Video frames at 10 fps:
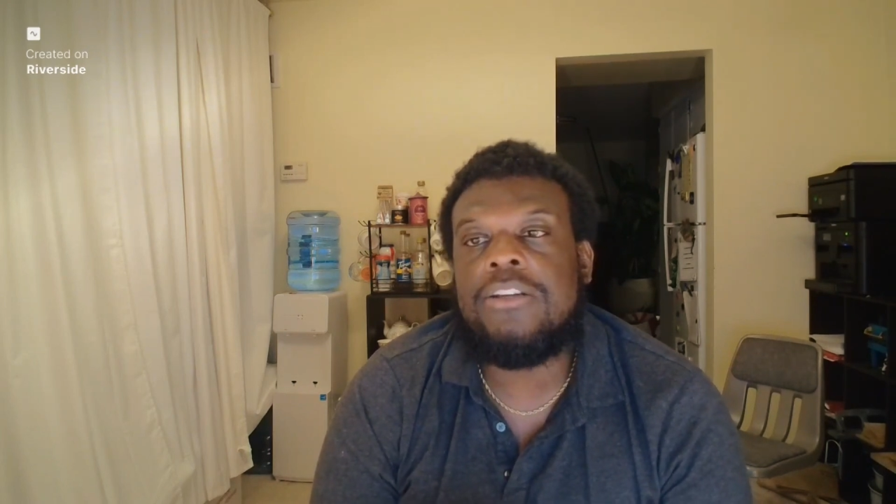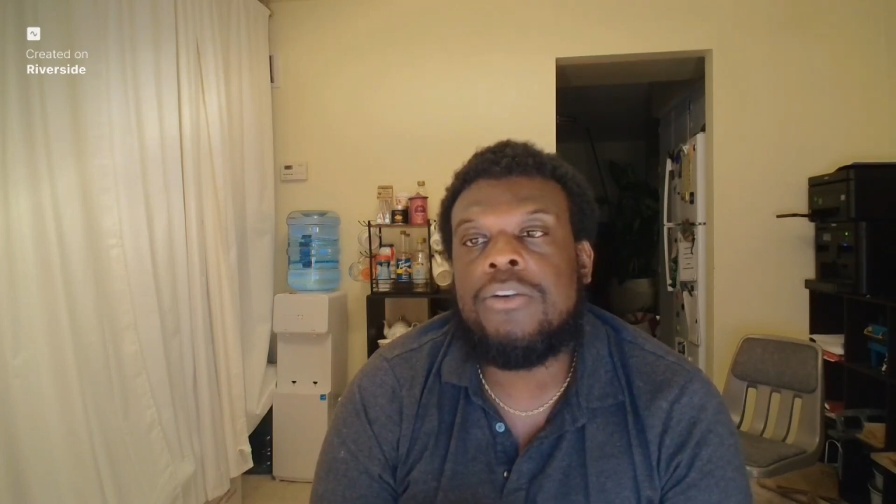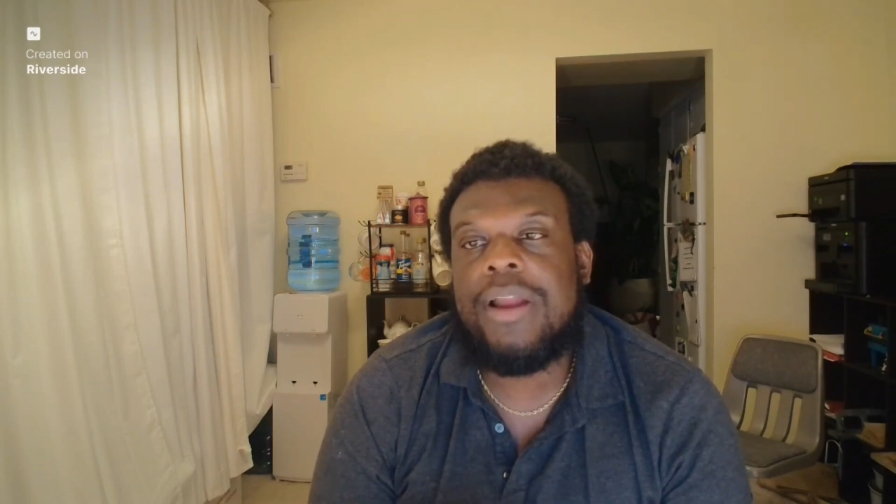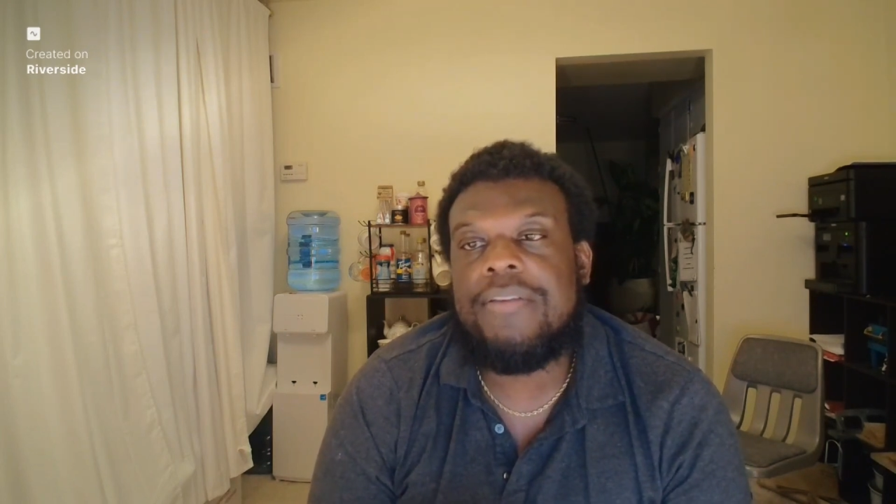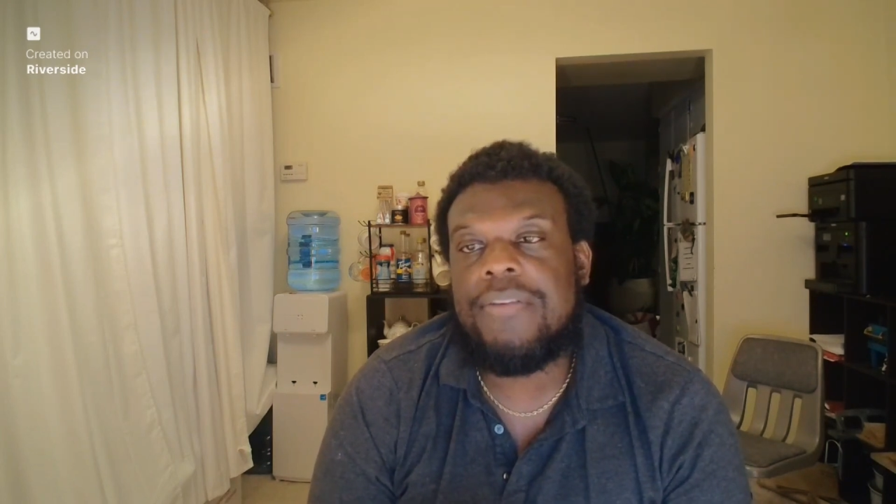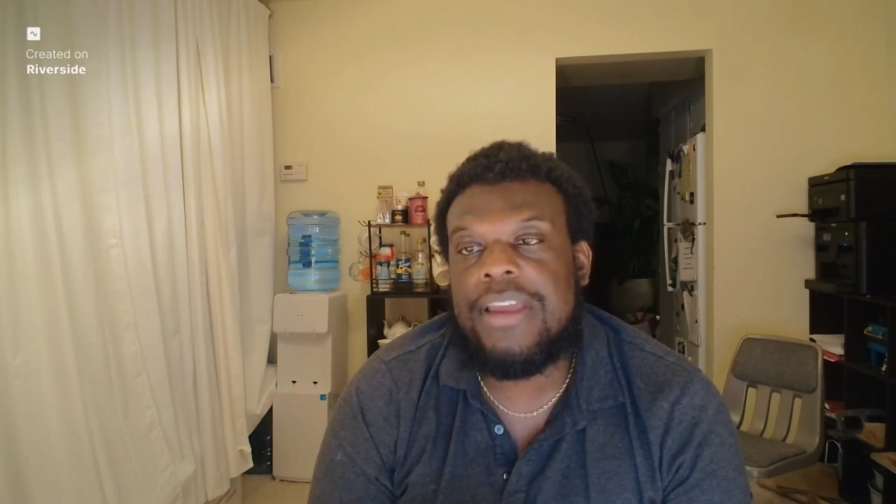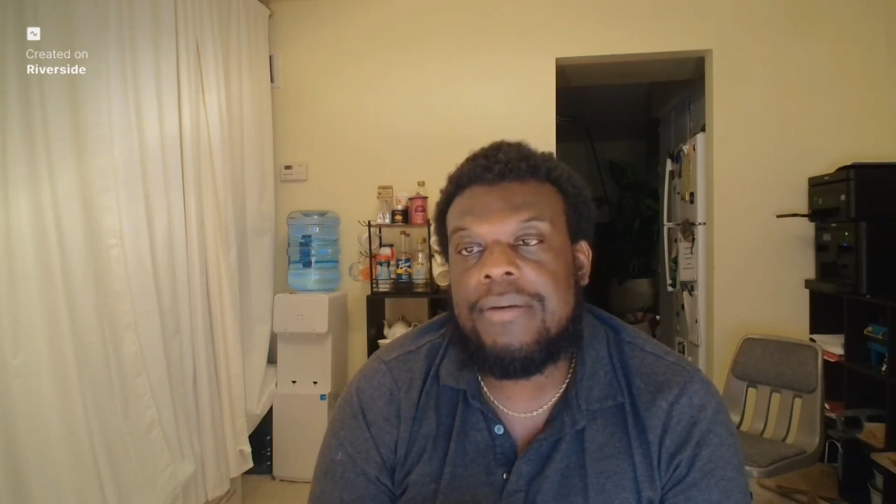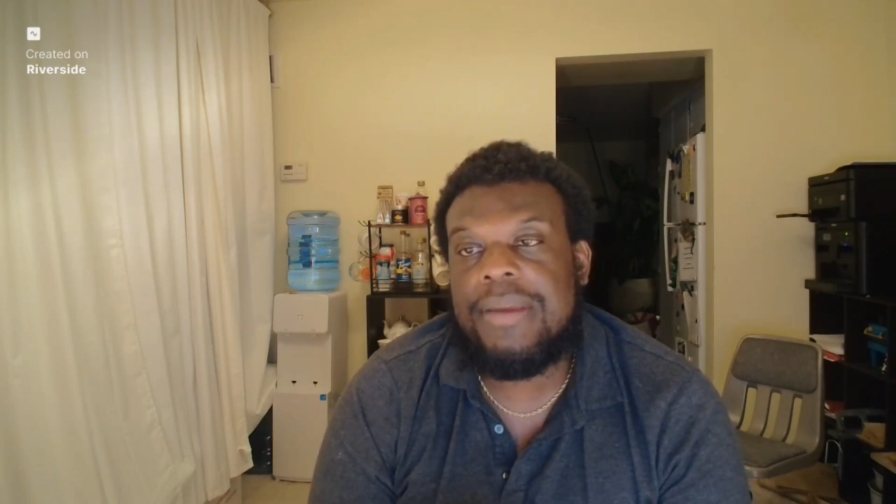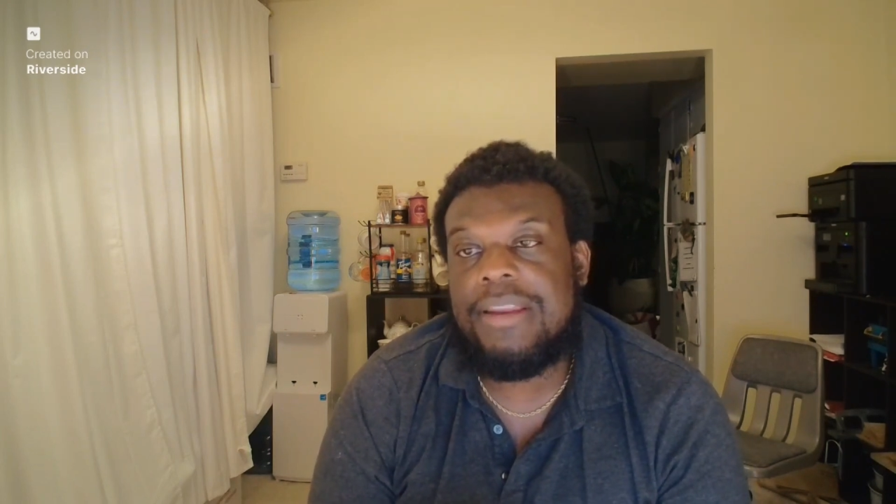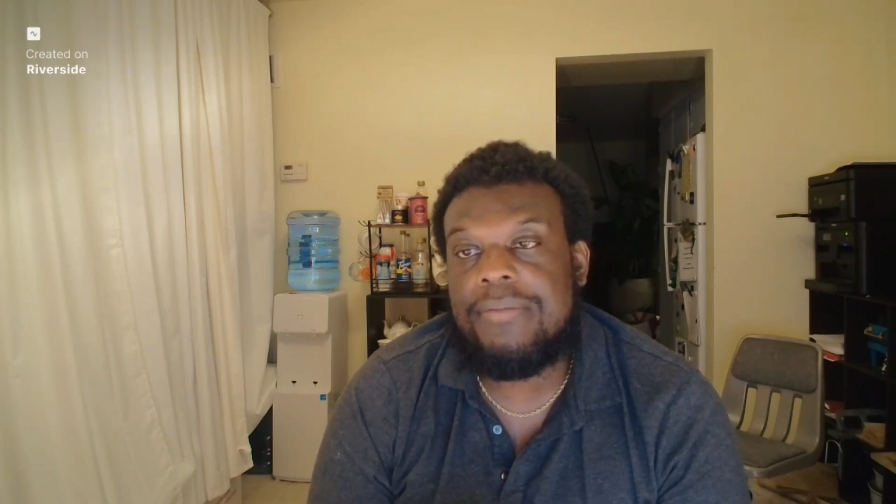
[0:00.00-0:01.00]
great for
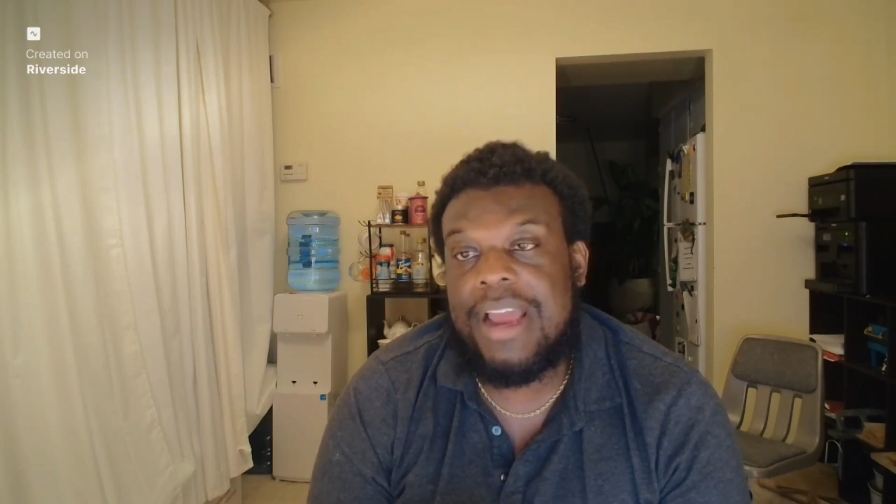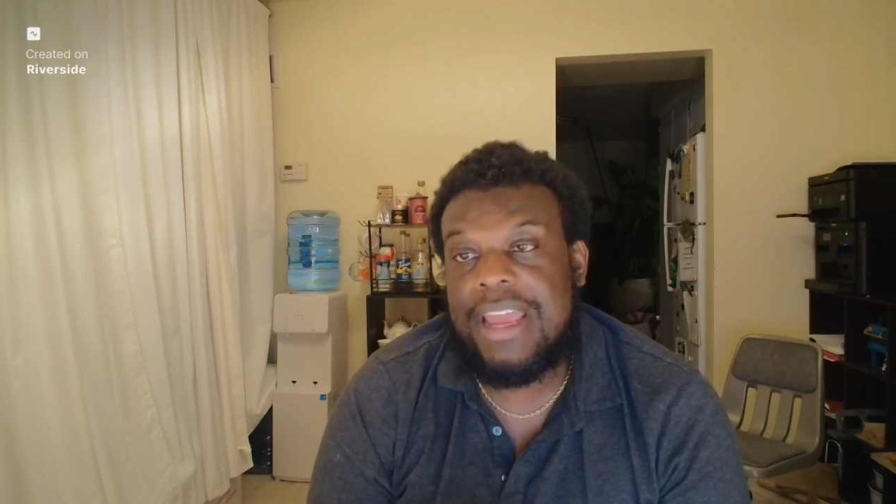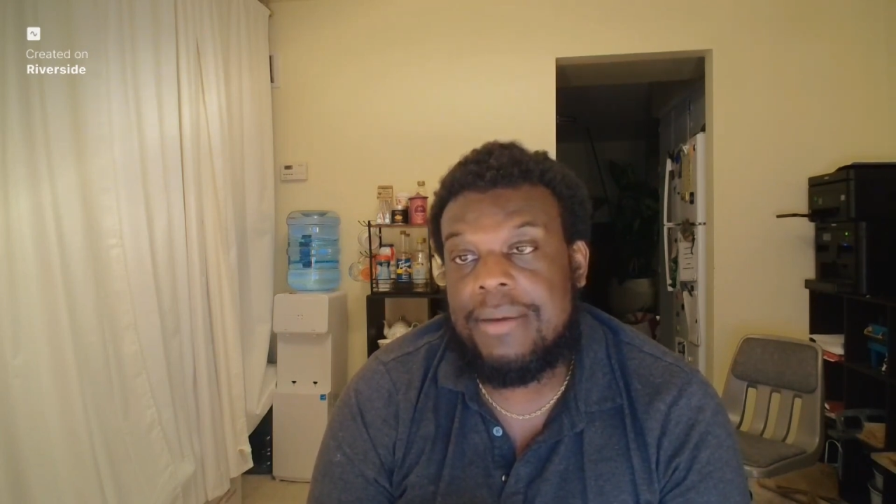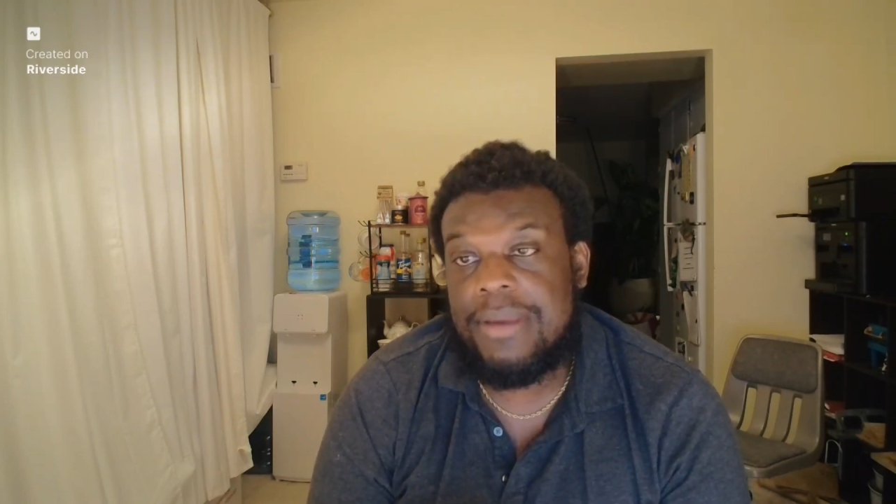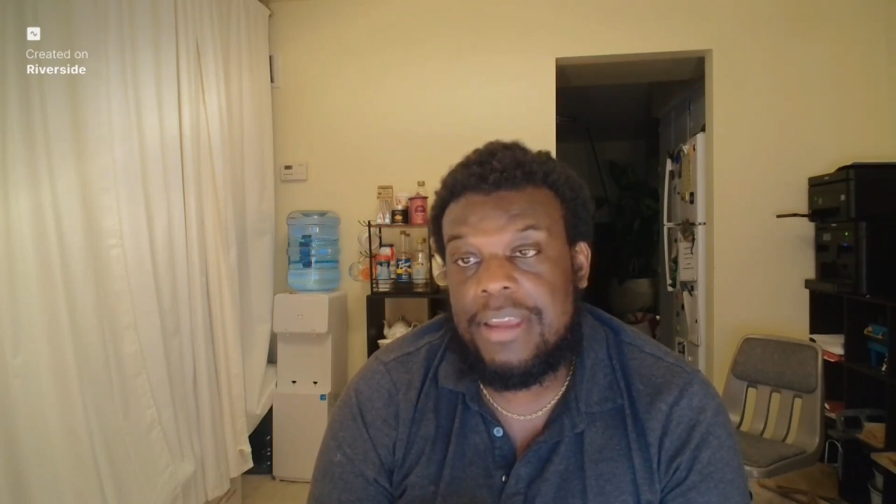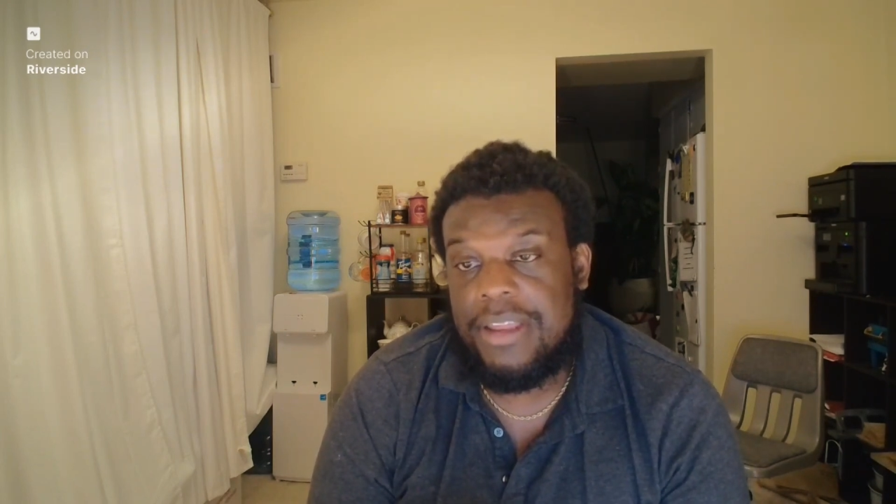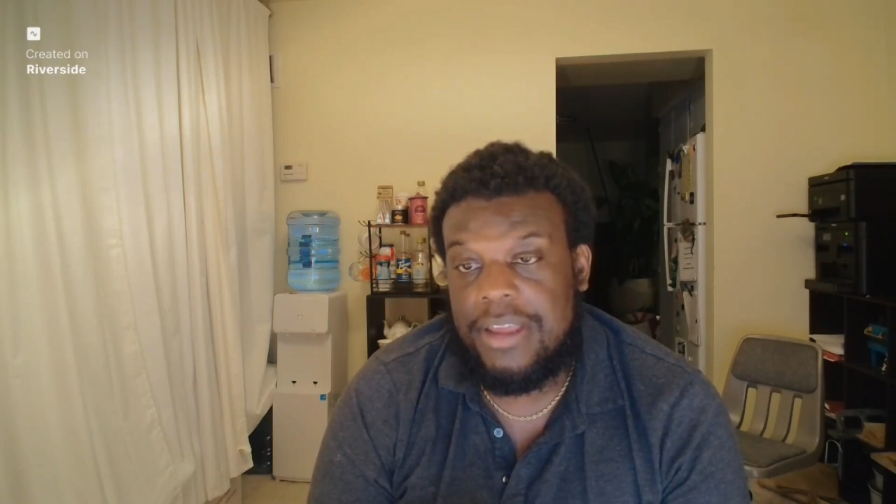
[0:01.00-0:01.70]
him in Miami.